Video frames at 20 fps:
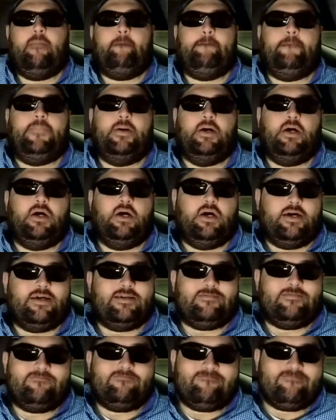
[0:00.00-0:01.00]

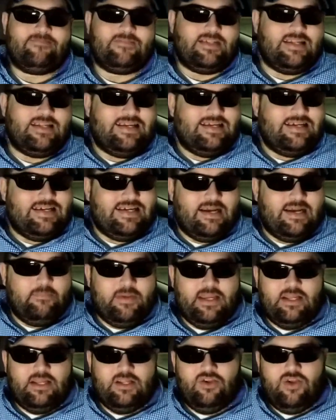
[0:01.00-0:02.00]
but I
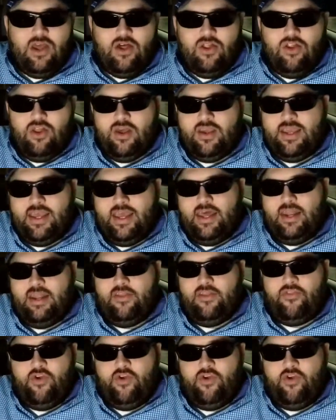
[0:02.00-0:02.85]
mean, you got to look at it.